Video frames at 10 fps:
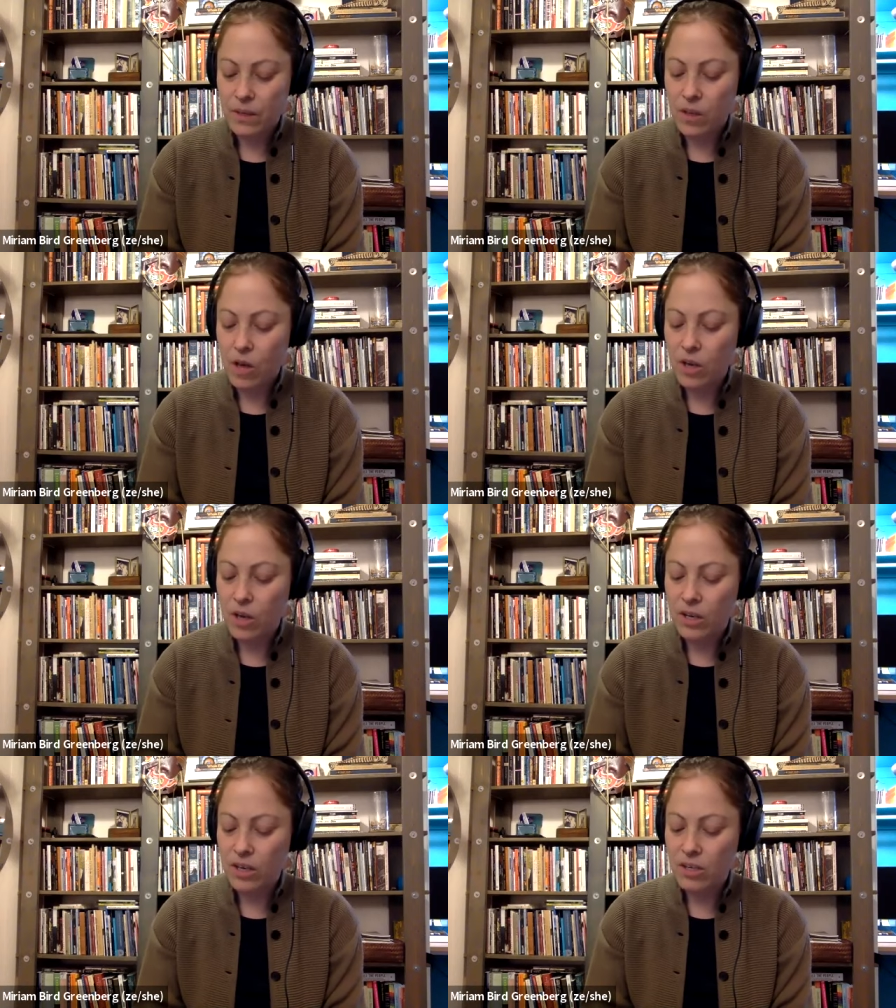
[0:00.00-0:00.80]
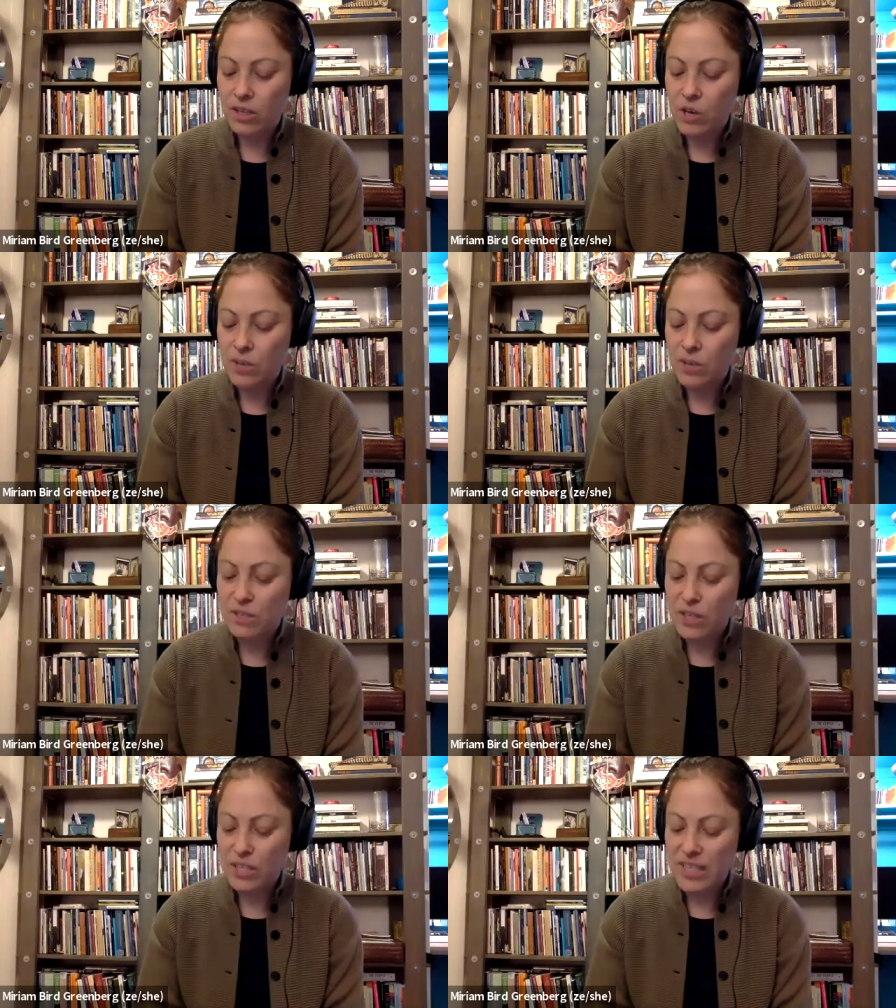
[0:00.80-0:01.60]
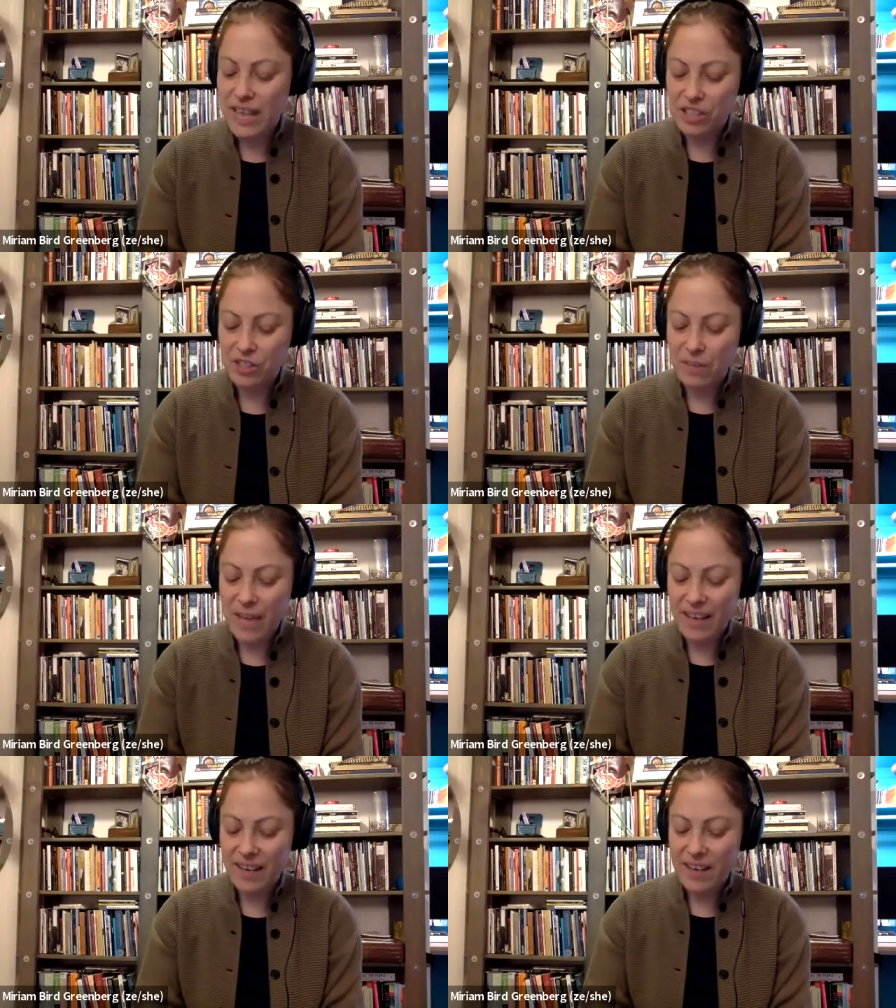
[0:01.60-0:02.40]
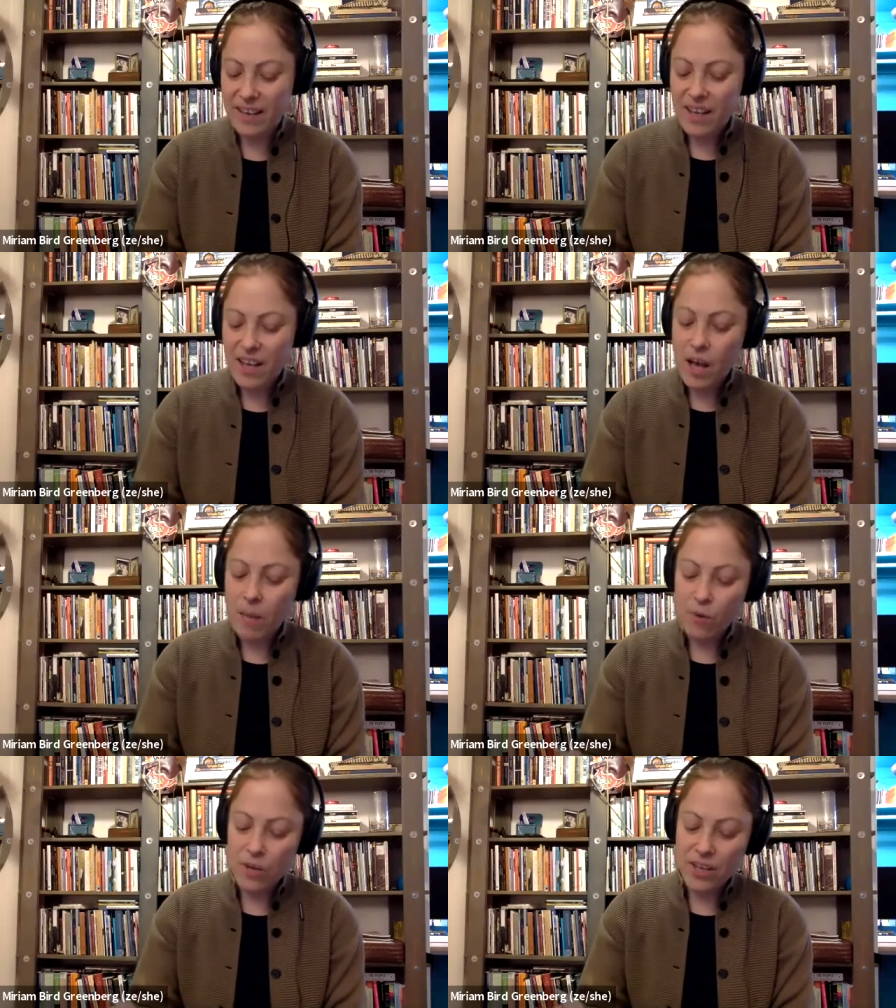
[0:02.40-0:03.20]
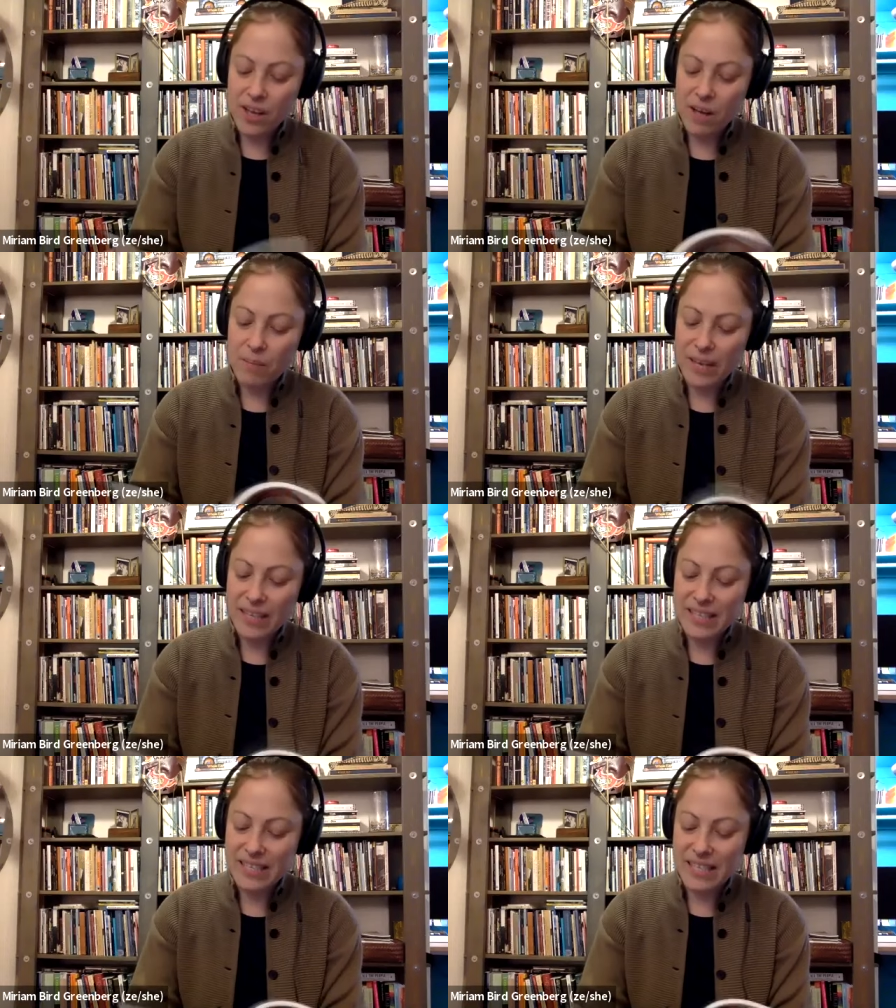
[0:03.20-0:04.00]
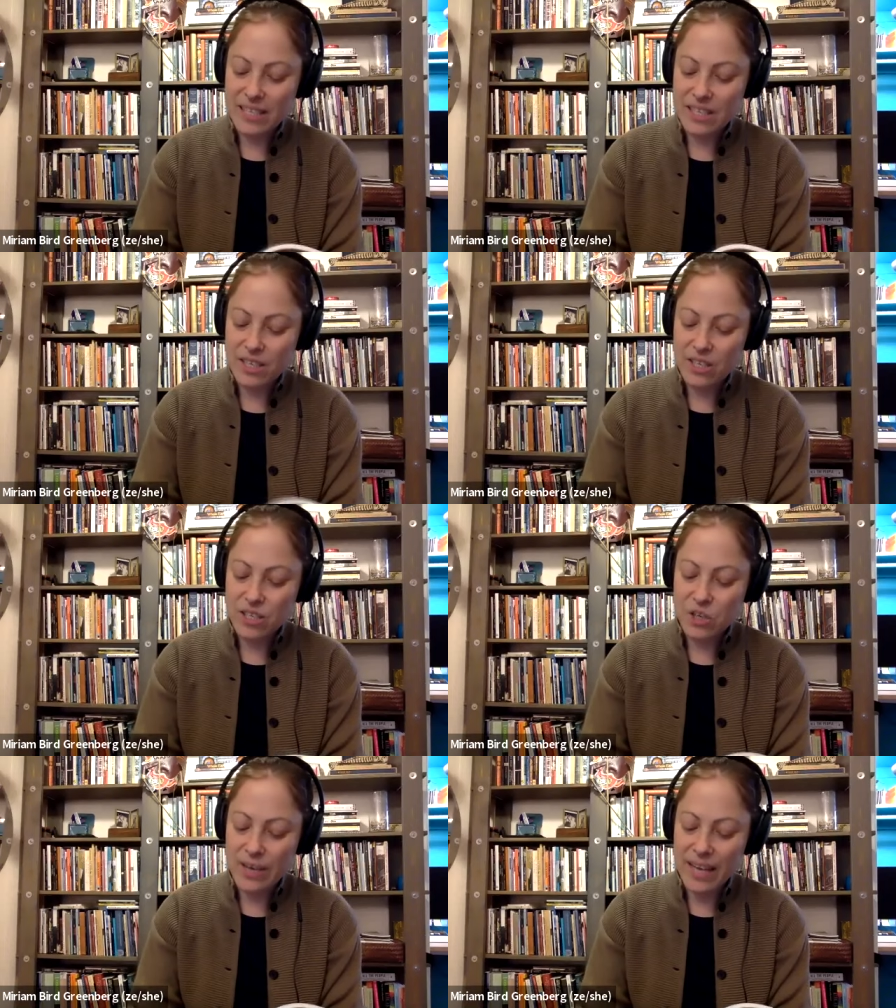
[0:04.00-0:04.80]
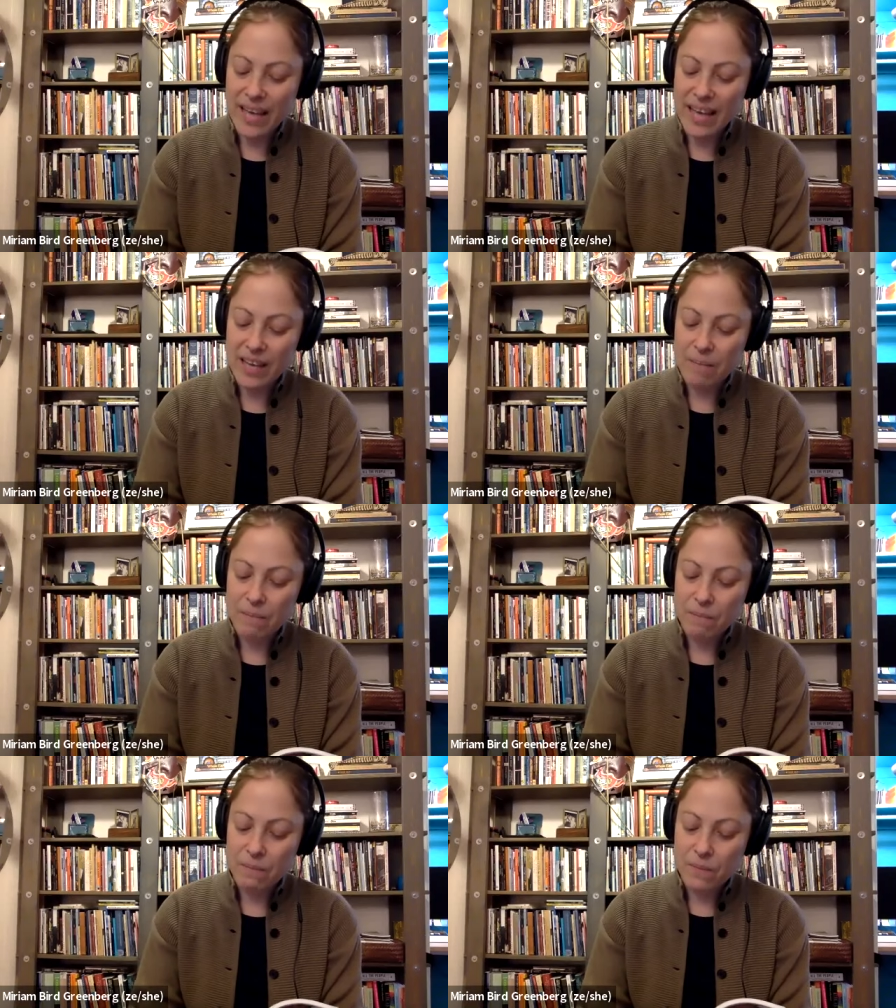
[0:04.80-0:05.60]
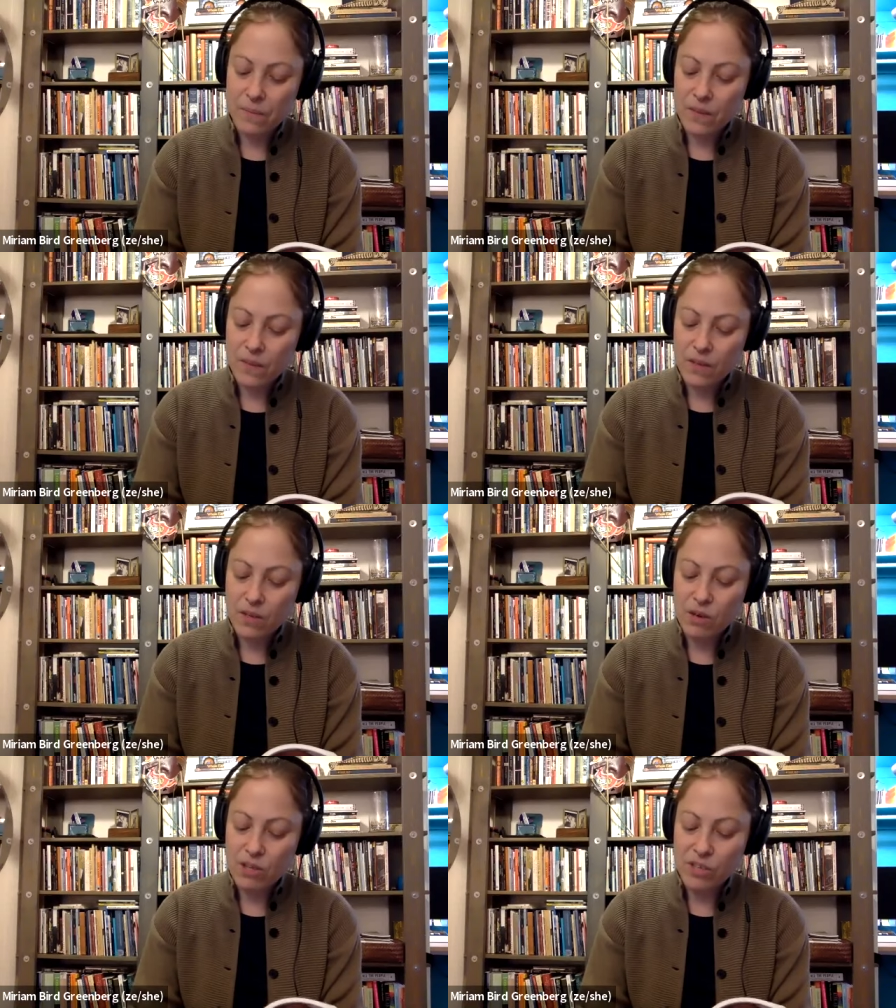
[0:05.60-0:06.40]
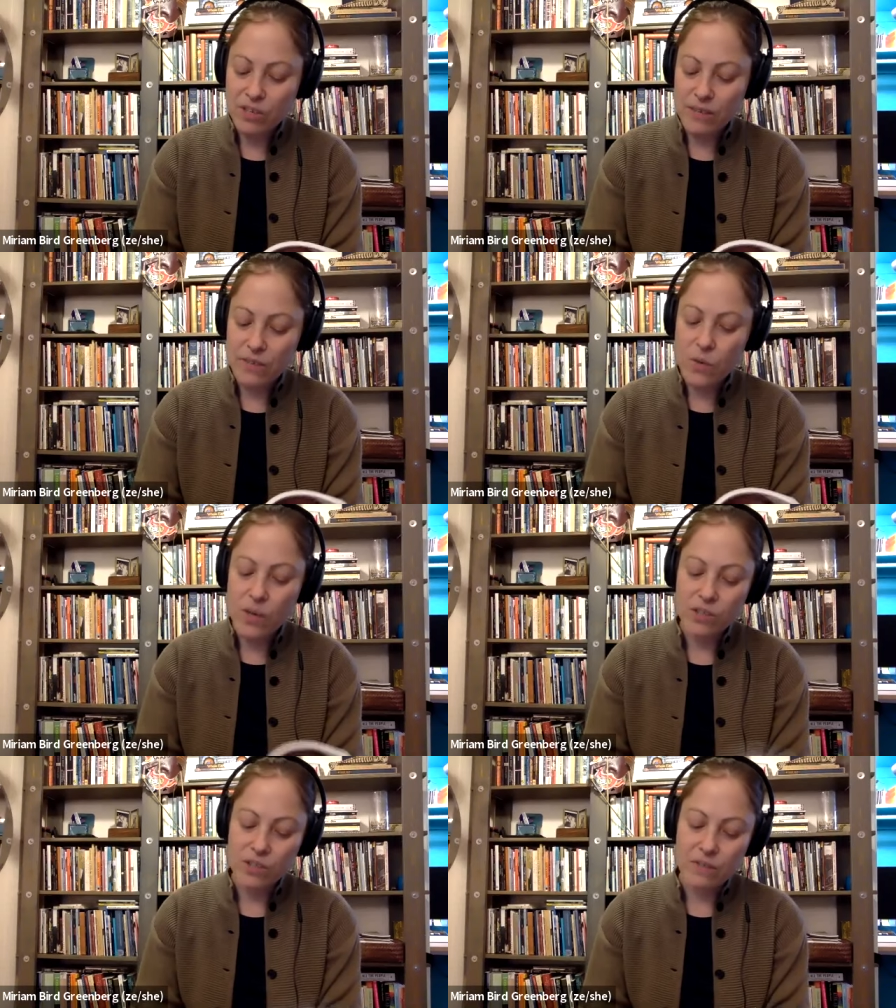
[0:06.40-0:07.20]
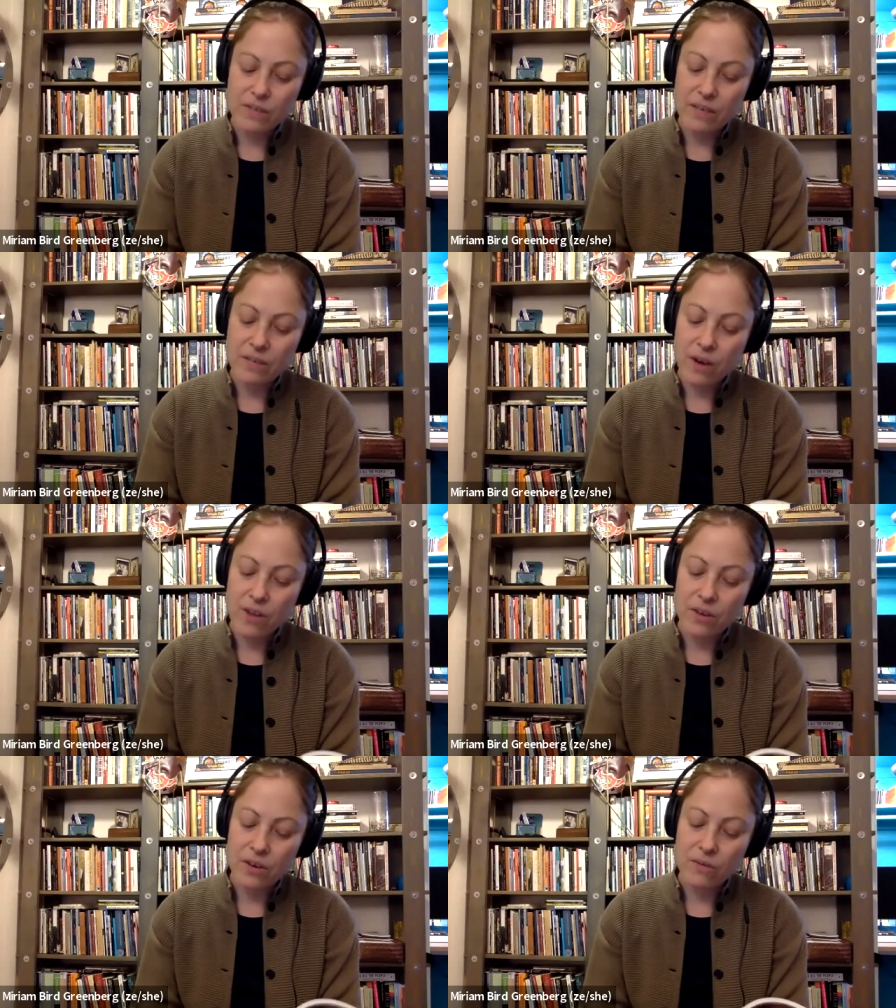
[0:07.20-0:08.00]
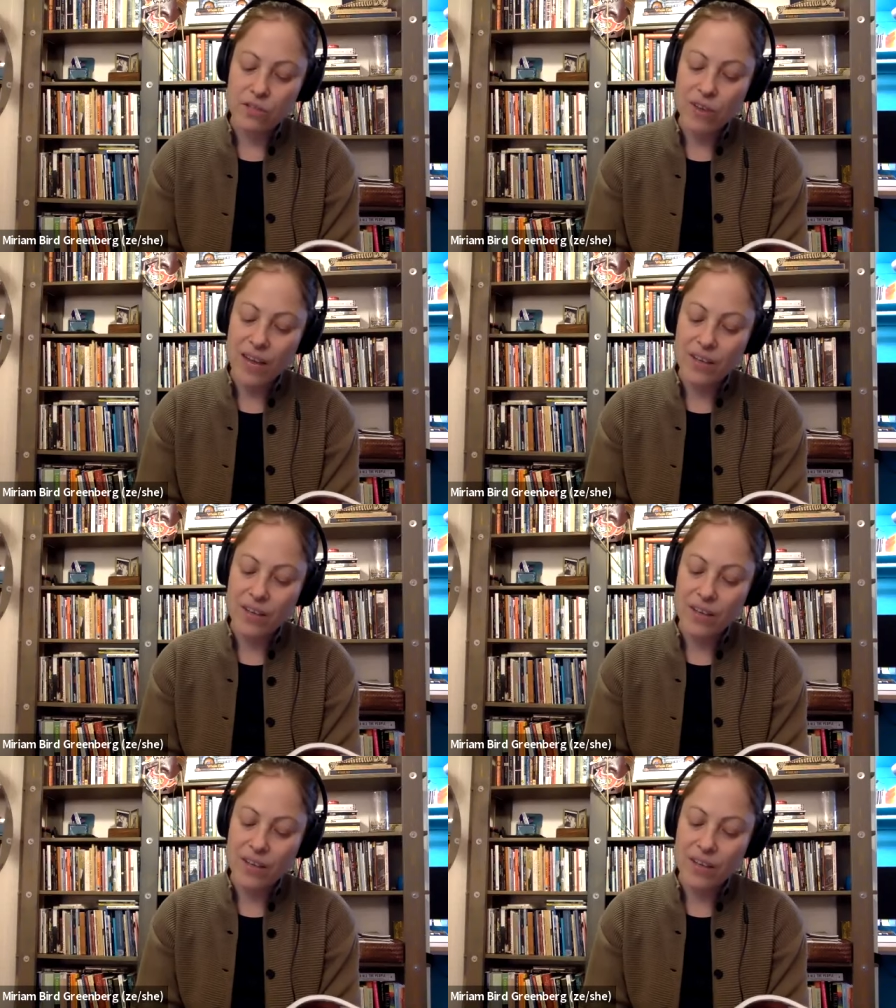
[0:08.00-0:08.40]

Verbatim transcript: Long gone ghost First National Bank up where the combine sits, chewing hay. The grocery a few hundred feet farther for dry